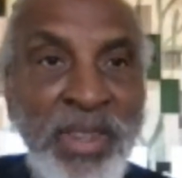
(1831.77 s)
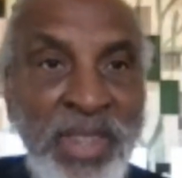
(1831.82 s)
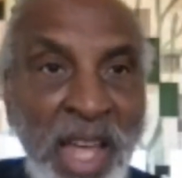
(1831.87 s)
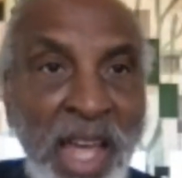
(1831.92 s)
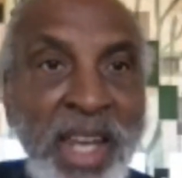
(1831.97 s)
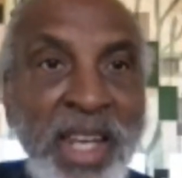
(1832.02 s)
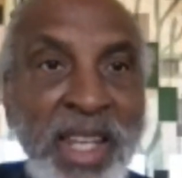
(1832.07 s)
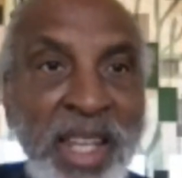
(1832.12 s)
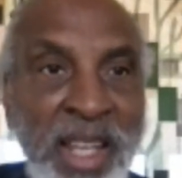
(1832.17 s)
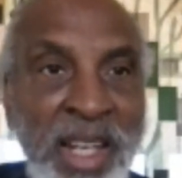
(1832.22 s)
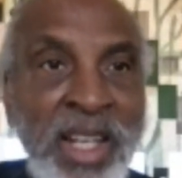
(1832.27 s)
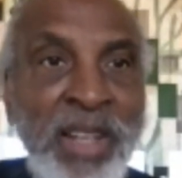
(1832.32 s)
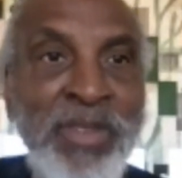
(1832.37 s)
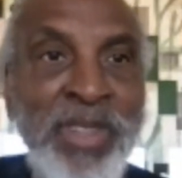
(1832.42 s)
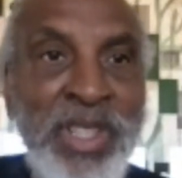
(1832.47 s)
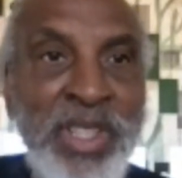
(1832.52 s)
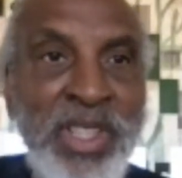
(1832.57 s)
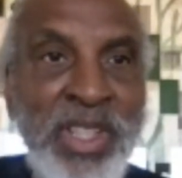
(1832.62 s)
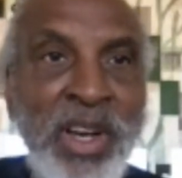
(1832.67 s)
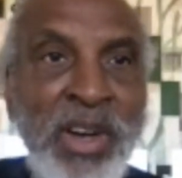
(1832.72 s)
That in and of
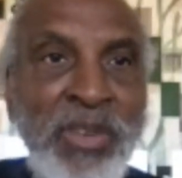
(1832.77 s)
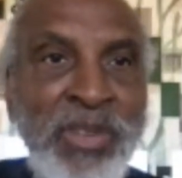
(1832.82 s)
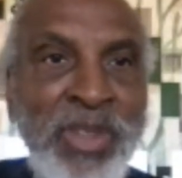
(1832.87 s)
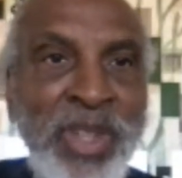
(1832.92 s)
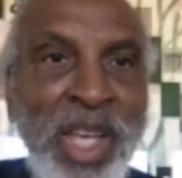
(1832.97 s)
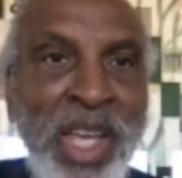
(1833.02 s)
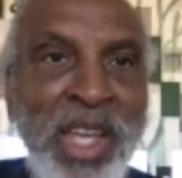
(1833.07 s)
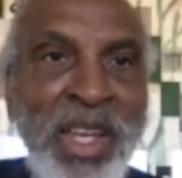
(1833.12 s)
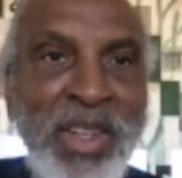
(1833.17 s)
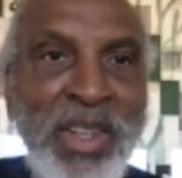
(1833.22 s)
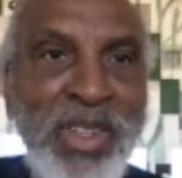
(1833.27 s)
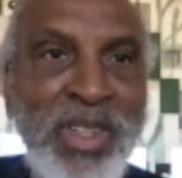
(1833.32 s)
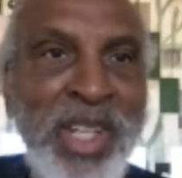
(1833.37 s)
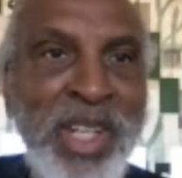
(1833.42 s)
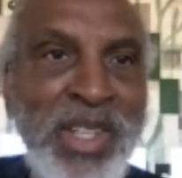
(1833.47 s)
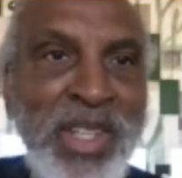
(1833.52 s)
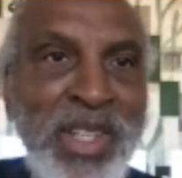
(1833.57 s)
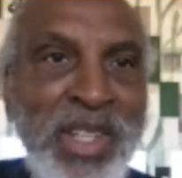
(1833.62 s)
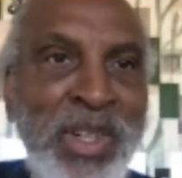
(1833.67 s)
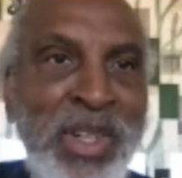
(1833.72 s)
itself, you can't
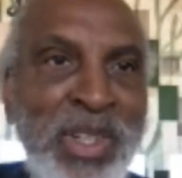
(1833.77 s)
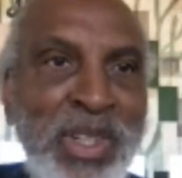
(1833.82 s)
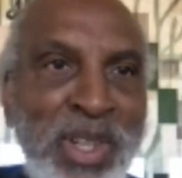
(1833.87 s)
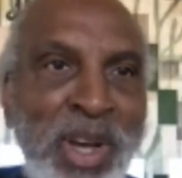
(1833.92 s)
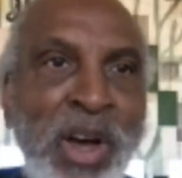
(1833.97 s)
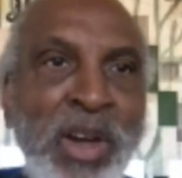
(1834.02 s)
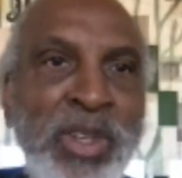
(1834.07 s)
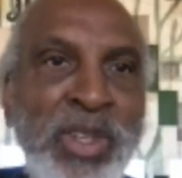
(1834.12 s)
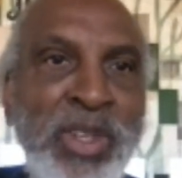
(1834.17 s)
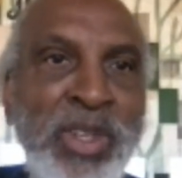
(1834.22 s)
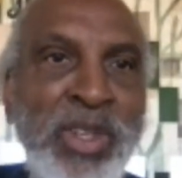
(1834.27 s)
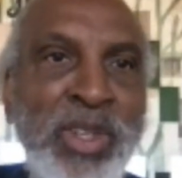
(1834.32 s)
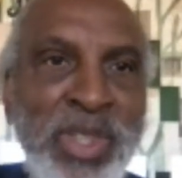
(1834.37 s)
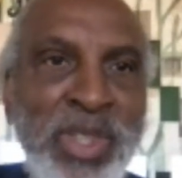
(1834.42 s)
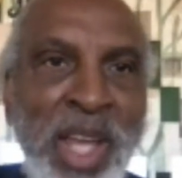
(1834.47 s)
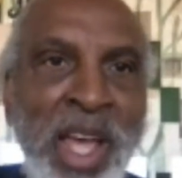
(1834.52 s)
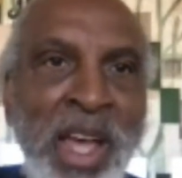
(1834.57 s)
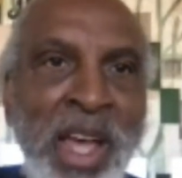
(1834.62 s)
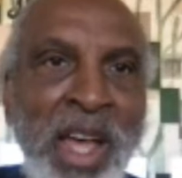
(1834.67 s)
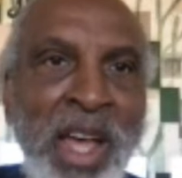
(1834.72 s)
necessarily talk to your
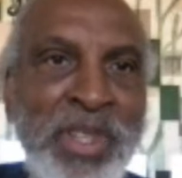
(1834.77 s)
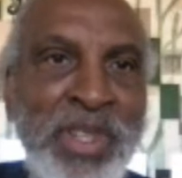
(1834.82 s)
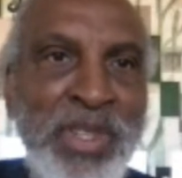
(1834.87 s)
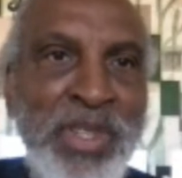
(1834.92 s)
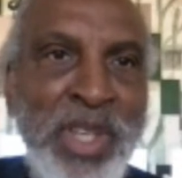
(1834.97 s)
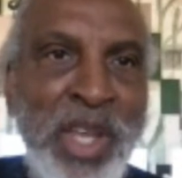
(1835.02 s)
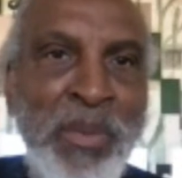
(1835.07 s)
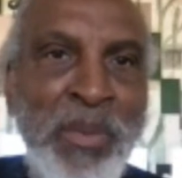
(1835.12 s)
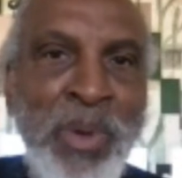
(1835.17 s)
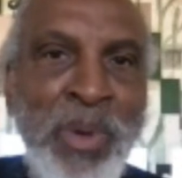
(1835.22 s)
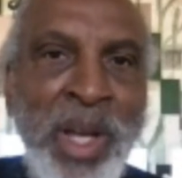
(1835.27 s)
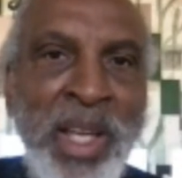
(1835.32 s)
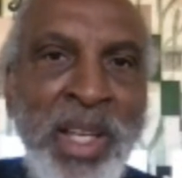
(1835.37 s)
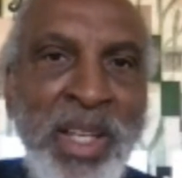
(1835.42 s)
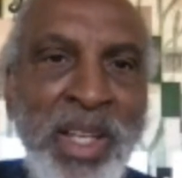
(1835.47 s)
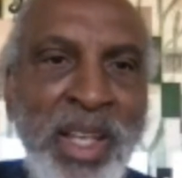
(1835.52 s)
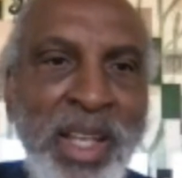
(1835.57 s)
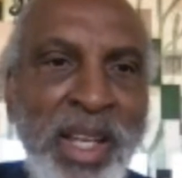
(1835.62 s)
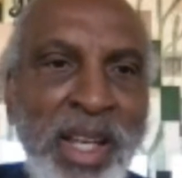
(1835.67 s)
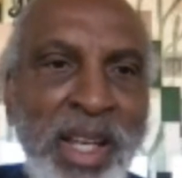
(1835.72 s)
staff in the same way.
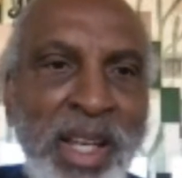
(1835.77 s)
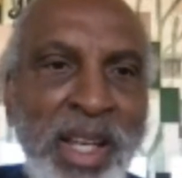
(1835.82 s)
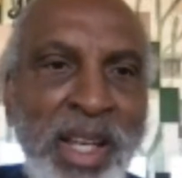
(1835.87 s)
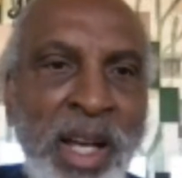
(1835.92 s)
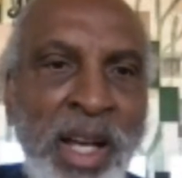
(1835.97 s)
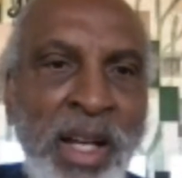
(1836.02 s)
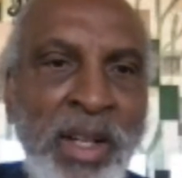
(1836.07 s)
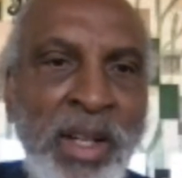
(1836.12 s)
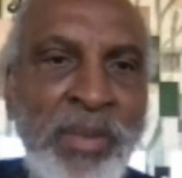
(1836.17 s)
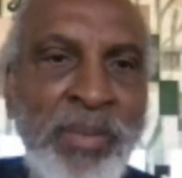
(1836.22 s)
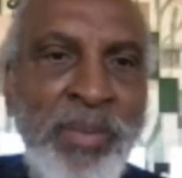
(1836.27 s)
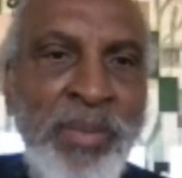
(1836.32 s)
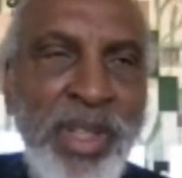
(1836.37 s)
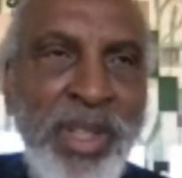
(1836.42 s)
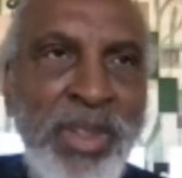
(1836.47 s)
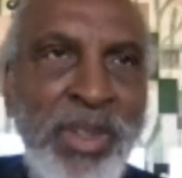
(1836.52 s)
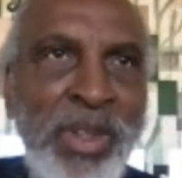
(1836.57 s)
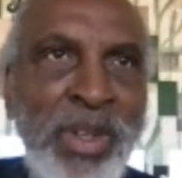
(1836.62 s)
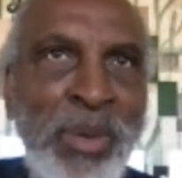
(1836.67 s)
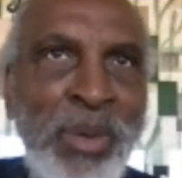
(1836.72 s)
Uh,
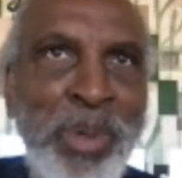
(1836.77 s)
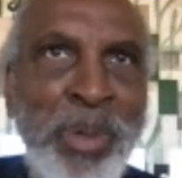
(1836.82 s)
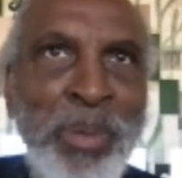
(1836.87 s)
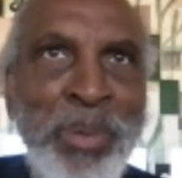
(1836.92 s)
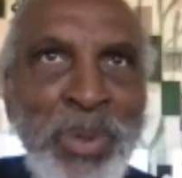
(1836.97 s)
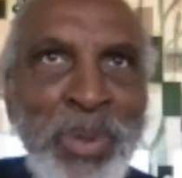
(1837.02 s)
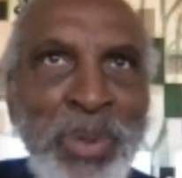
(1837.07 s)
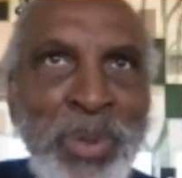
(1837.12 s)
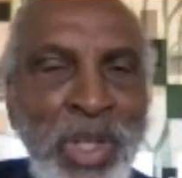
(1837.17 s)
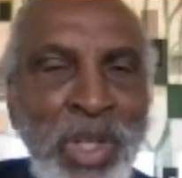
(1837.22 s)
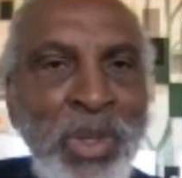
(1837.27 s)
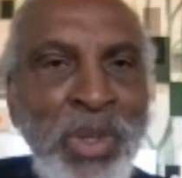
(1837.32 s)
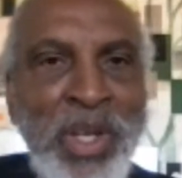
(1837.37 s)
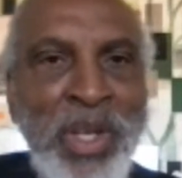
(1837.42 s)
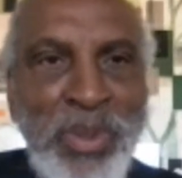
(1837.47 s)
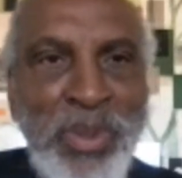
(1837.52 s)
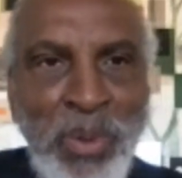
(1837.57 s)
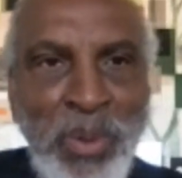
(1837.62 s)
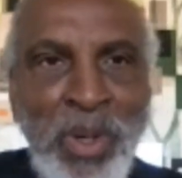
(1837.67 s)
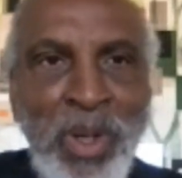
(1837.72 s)
you know, people see you
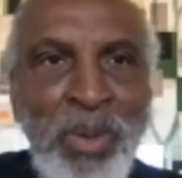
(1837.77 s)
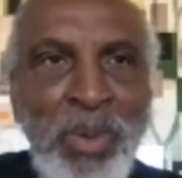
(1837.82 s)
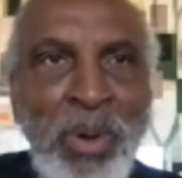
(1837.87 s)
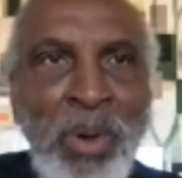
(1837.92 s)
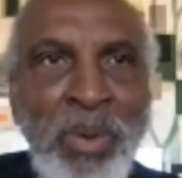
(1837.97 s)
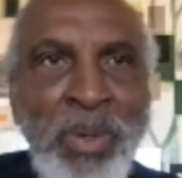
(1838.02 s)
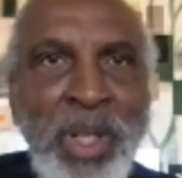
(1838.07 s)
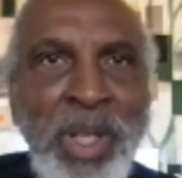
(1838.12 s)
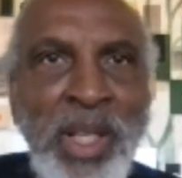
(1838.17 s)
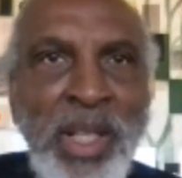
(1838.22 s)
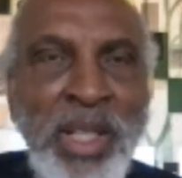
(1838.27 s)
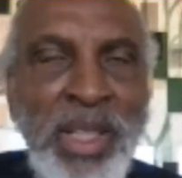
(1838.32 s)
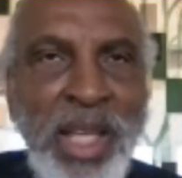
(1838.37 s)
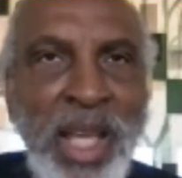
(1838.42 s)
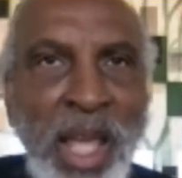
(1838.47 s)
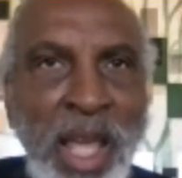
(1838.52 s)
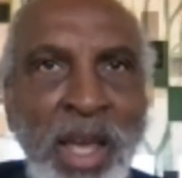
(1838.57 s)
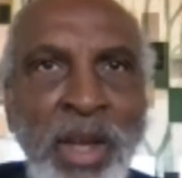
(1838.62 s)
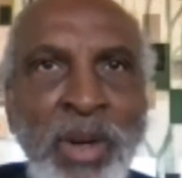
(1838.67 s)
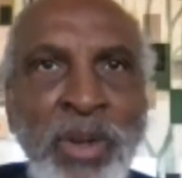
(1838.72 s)
as quote unquote
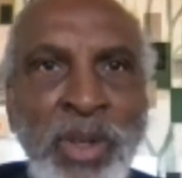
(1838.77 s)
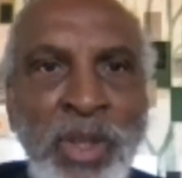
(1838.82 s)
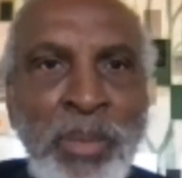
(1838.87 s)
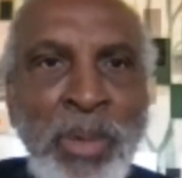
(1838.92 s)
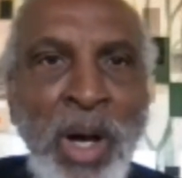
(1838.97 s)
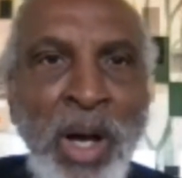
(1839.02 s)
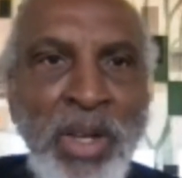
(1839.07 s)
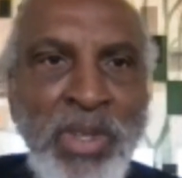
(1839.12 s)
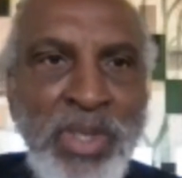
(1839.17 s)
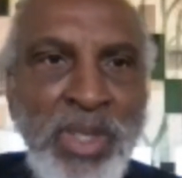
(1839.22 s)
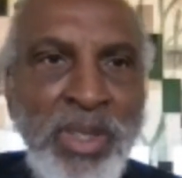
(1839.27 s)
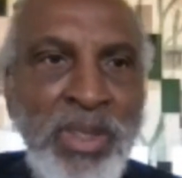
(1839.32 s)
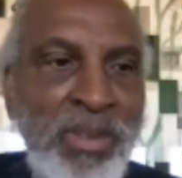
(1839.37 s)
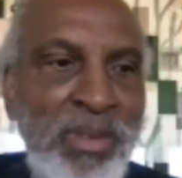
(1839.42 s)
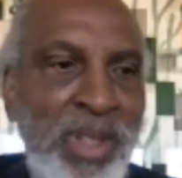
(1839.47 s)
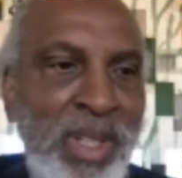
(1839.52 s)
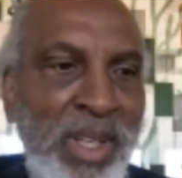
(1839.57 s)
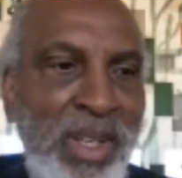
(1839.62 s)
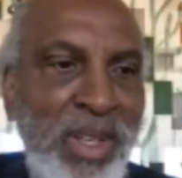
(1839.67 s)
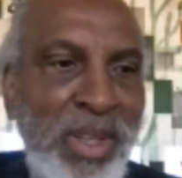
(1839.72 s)
the head or the boss,
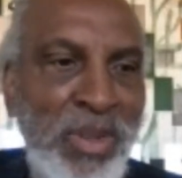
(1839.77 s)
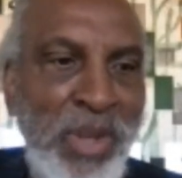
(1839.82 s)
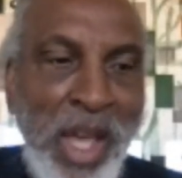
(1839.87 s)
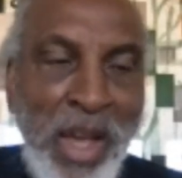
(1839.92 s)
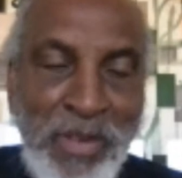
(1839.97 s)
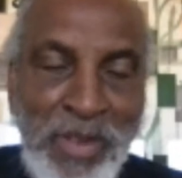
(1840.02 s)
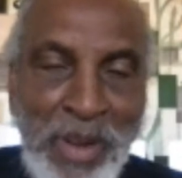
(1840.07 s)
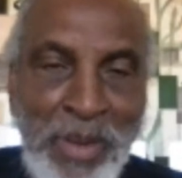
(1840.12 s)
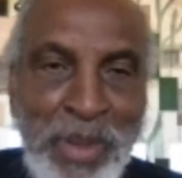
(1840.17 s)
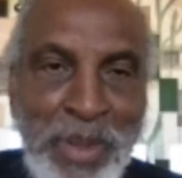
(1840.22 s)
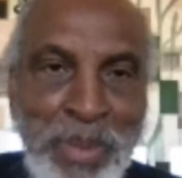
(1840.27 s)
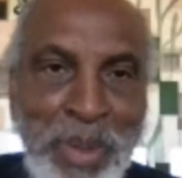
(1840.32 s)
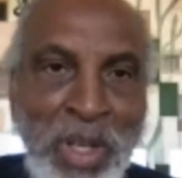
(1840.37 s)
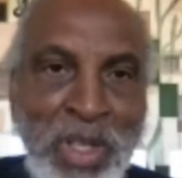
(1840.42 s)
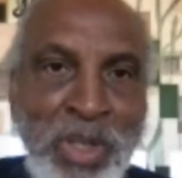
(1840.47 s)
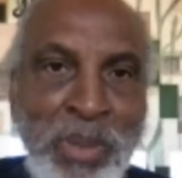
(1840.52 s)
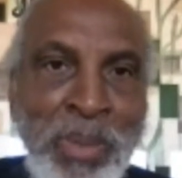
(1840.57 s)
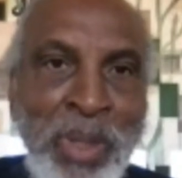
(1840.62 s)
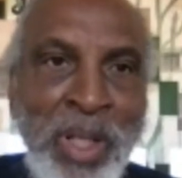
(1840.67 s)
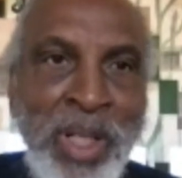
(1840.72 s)
and you have that
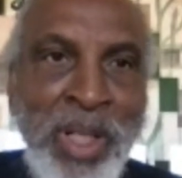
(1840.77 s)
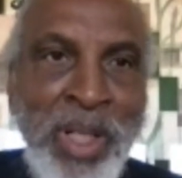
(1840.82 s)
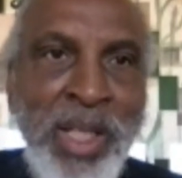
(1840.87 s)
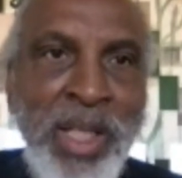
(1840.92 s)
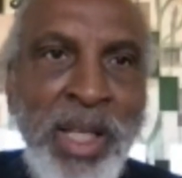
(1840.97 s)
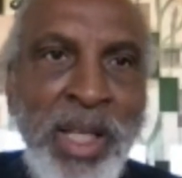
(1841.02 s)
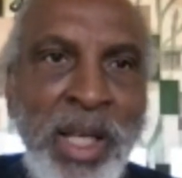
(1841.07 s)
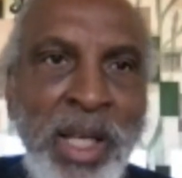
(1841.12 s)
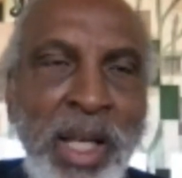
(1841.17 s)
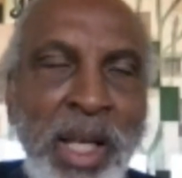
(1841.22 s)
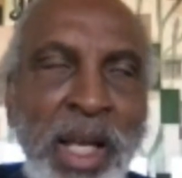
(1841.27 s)
responsibility.